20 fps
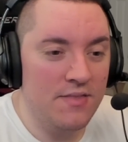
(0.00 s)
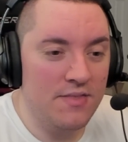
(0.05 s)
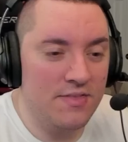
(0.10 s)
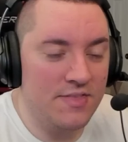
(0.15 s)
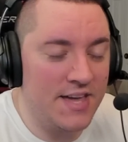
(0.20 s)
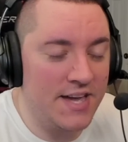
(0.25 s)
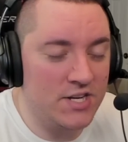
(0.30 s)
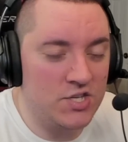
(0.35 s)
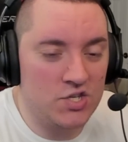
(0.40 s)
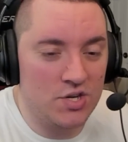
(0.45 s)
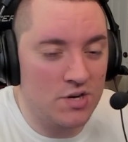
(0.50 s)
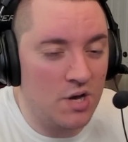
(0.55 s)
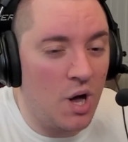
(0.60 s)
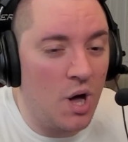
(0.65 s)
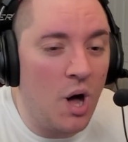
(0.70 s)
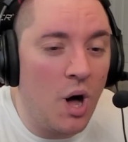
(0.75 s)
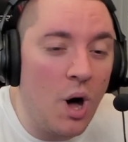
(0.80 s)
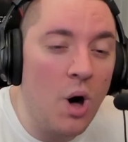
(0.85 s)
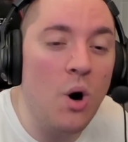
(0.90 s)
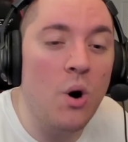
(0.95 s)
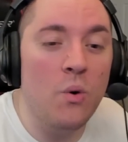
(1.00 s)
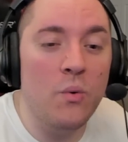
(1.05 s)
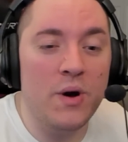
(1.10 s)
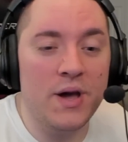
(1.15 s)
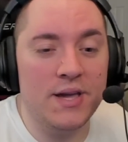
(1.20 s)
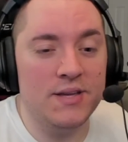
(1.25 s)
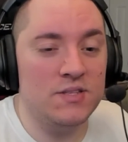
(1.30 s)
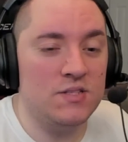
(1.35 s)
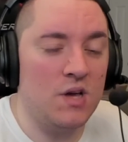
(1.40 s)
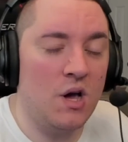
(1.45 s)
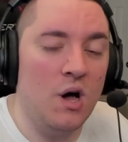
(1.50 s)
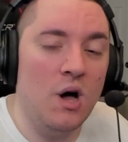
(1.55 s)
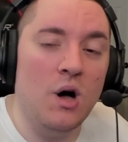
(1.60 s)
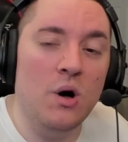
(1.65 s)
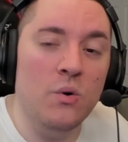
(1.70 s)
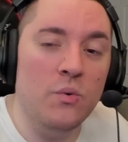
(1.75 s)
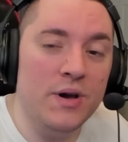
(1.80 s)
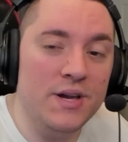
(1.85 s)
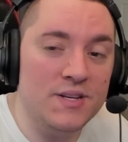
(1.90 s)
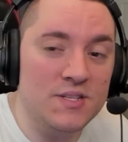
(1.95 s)
That should always
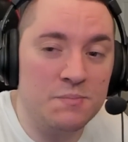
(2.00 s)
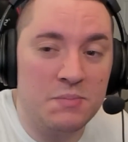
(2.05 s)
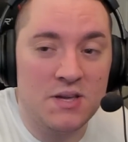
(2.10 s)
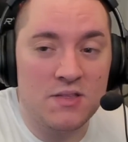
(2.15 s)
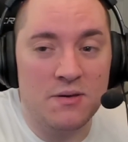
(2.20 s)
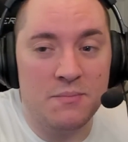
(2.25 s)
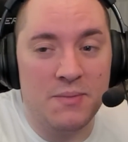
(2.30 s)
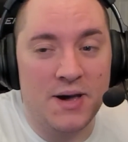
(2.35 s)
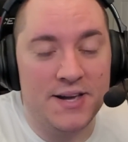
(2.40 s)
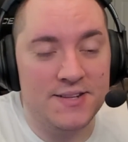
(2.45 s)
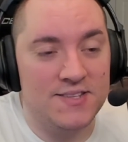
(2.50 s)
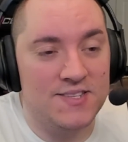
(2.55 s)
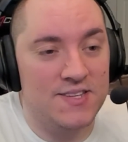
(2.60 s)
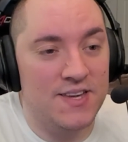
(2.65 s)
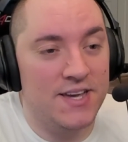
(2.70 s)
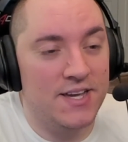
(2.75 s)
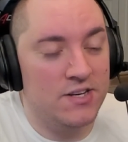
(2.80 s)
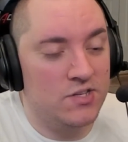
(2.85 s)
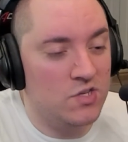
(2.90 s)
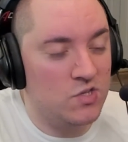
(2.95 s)
be the mindset.